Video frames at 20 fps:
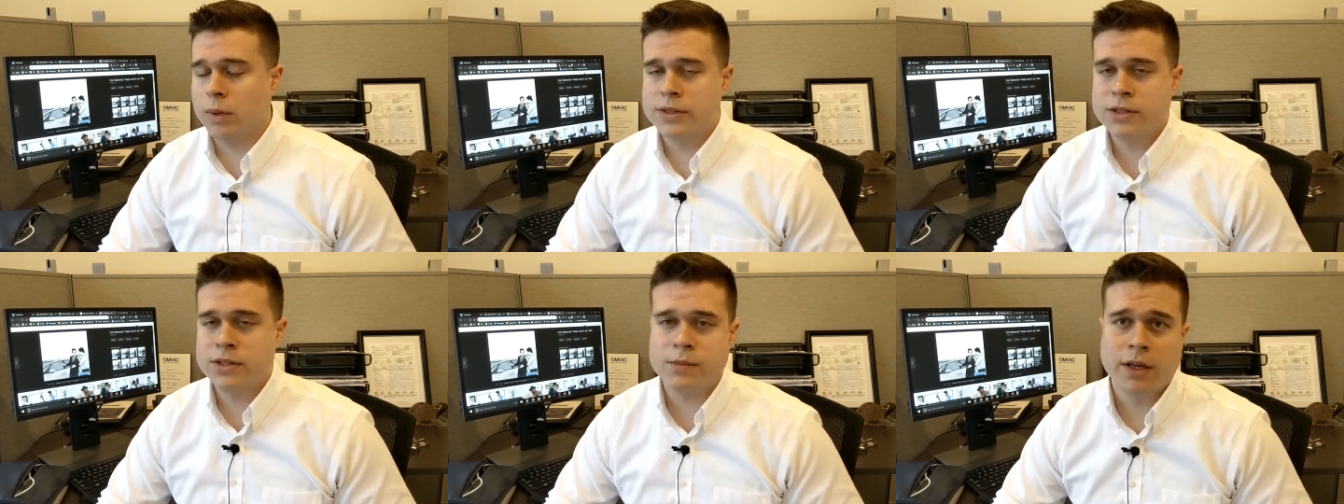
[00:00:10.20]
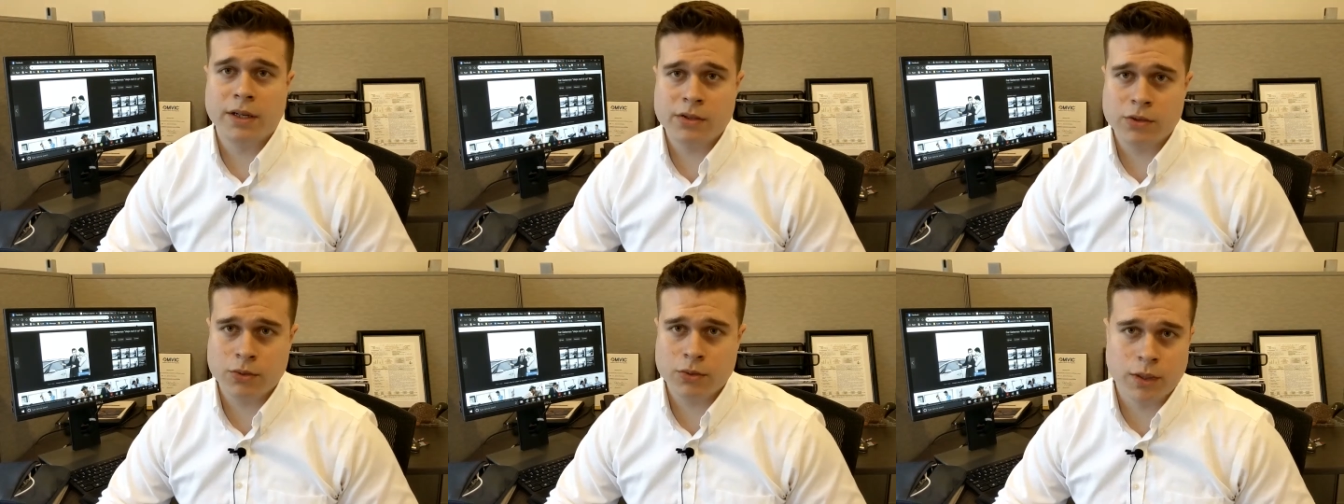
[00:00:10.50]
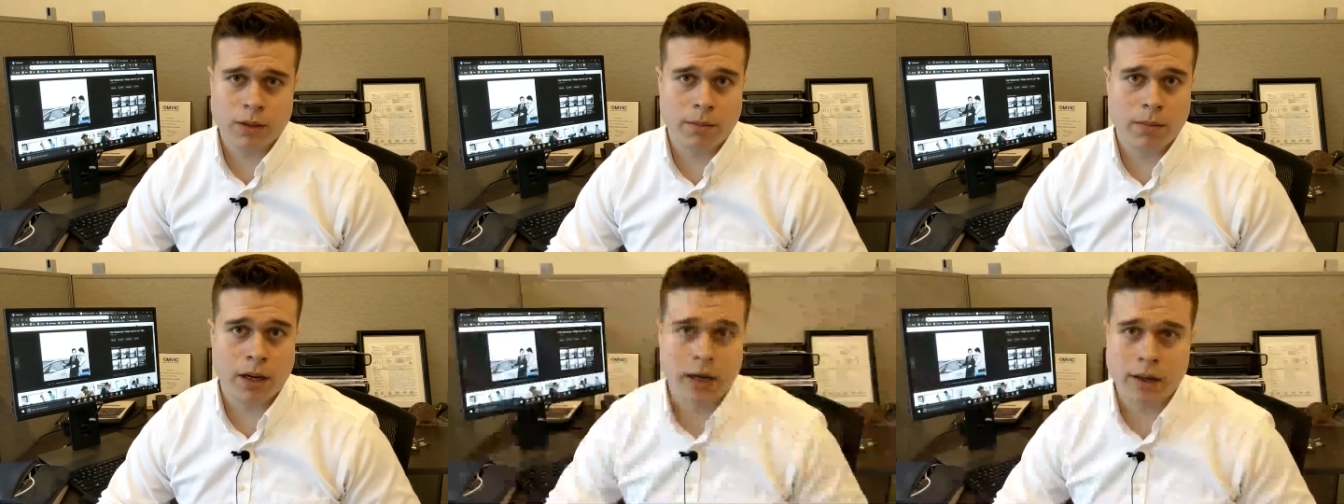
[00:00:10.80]
what's the
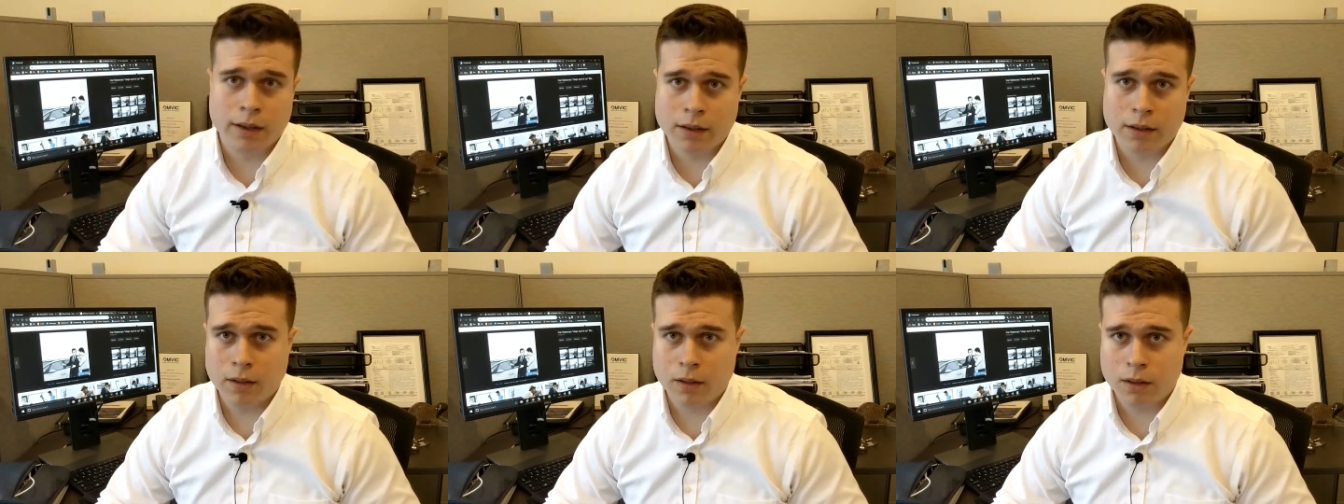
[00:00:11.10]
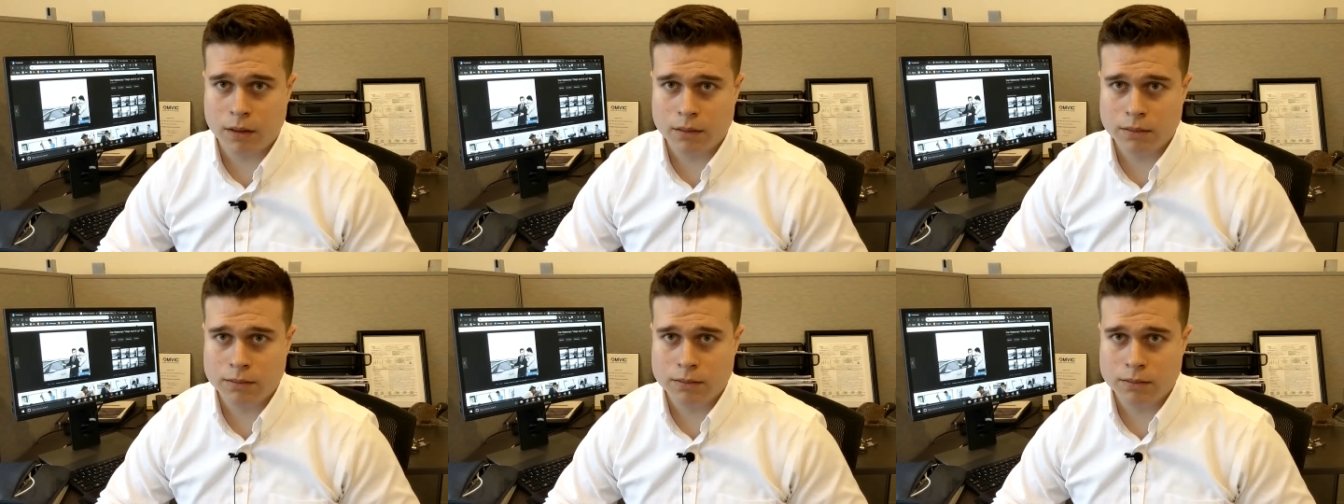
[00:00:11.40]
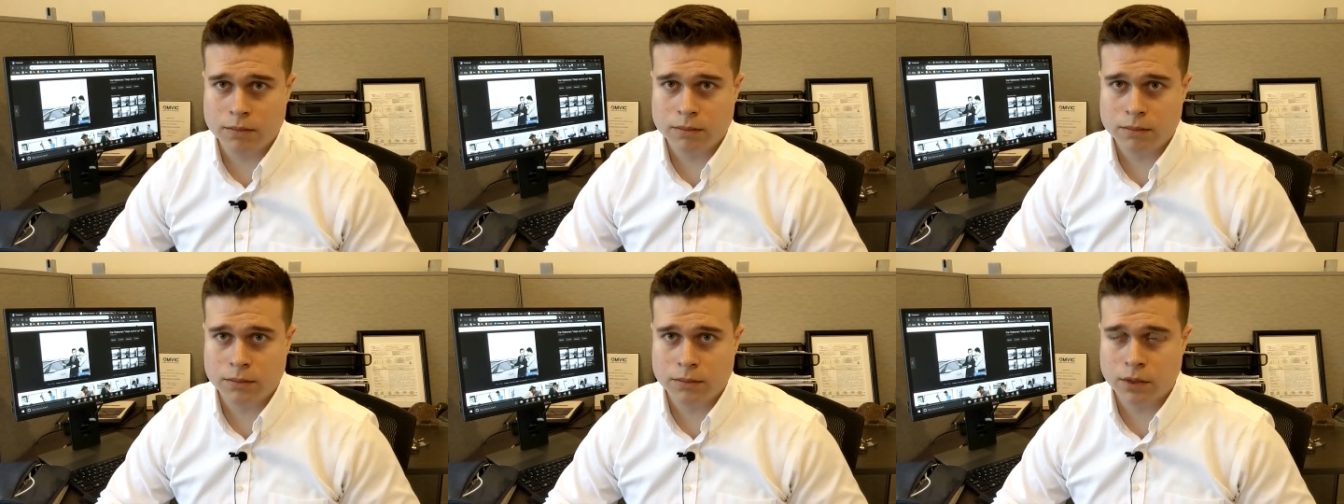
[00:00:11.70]
best way to buy a car.
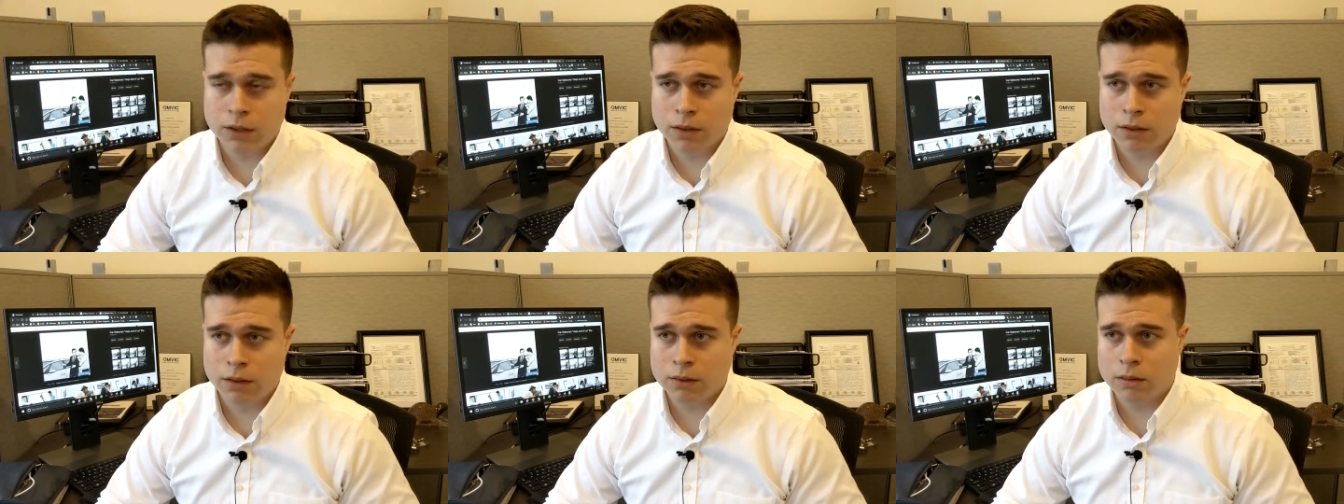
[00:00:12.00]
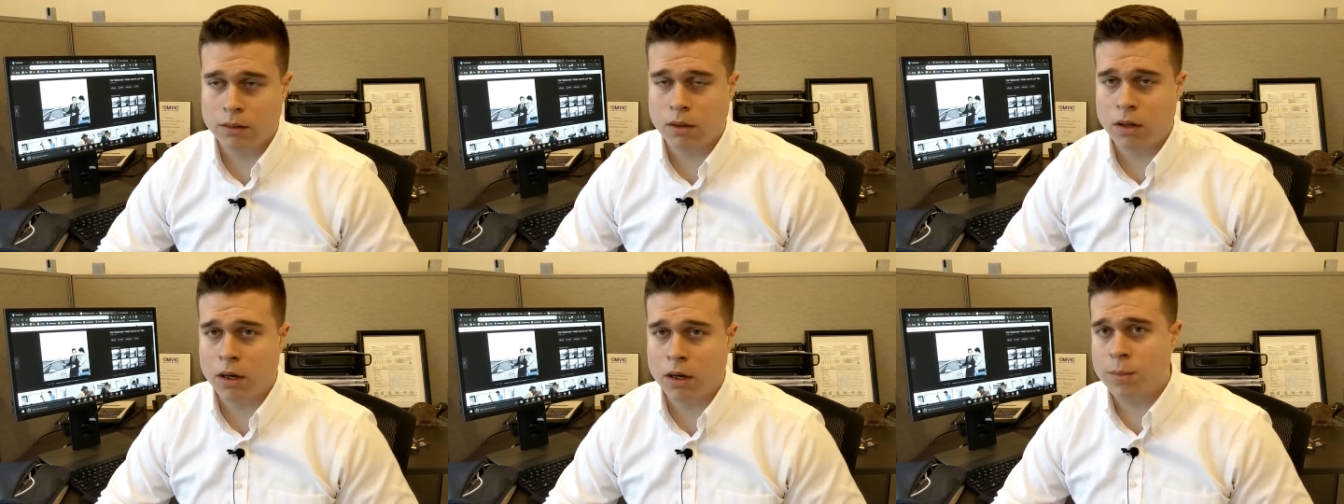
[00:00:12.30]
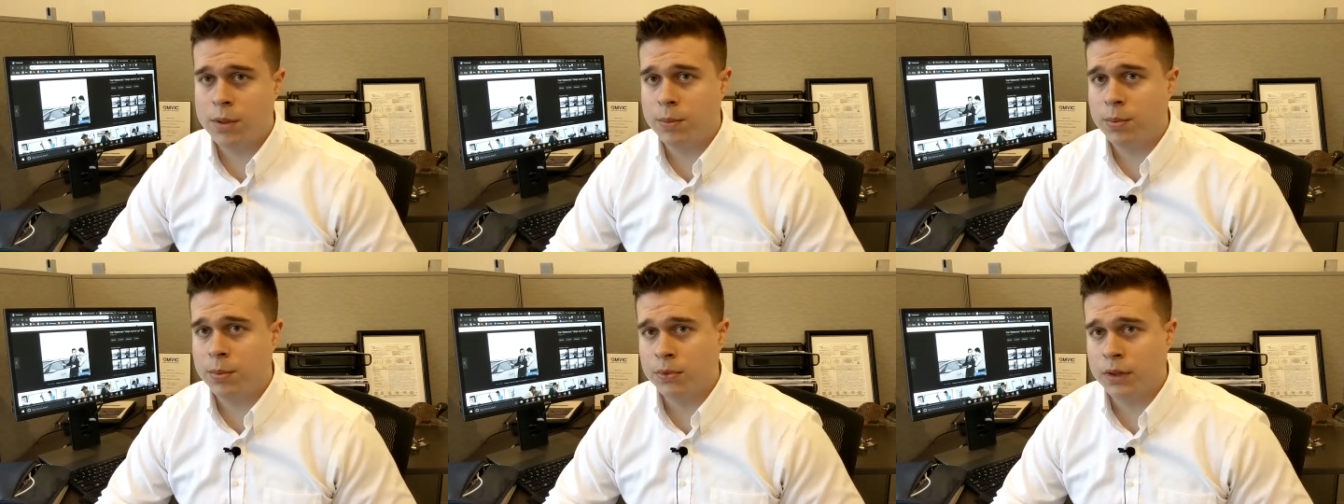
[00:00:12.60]
A
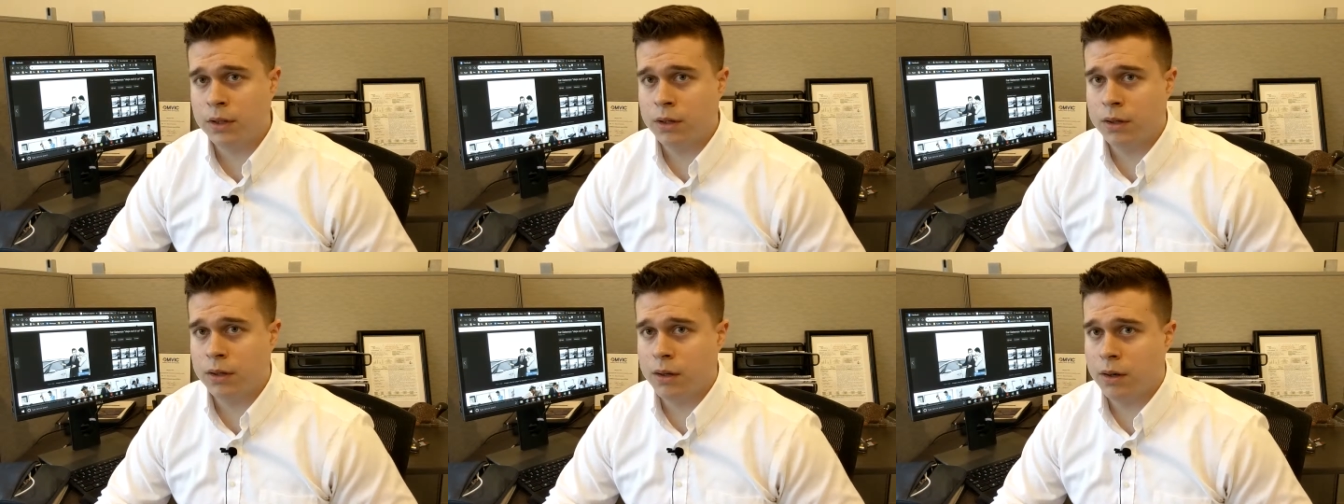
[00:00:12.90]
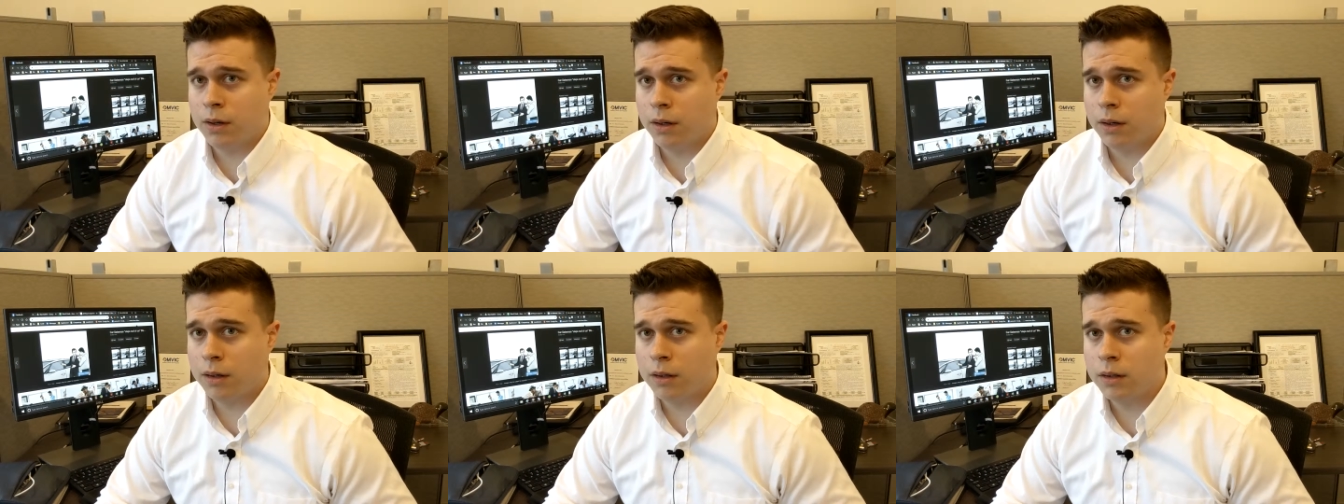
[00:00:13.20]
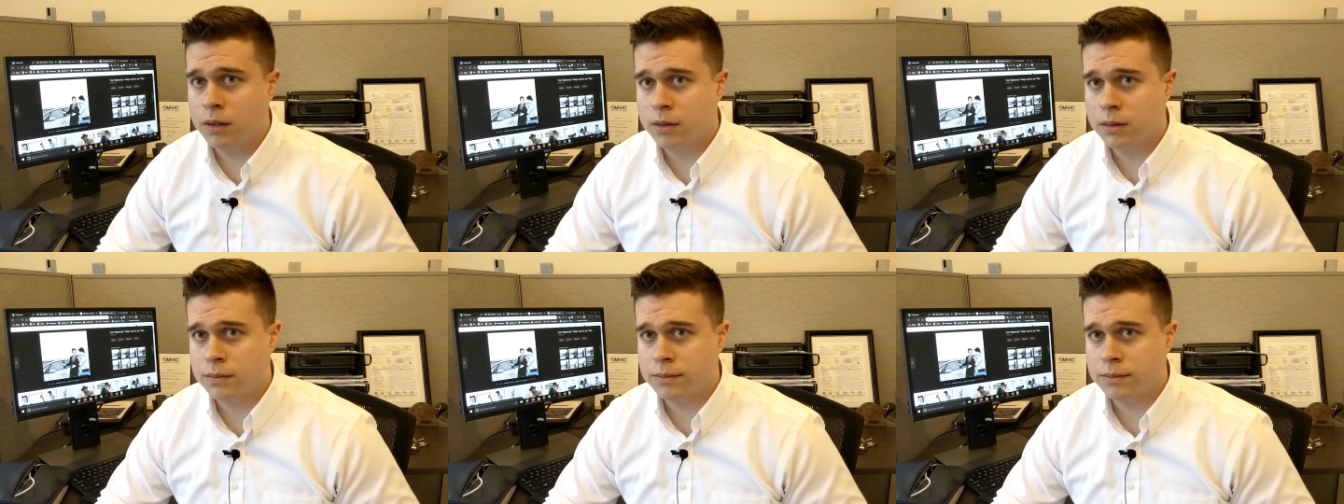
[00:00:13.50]
lot of people need a car.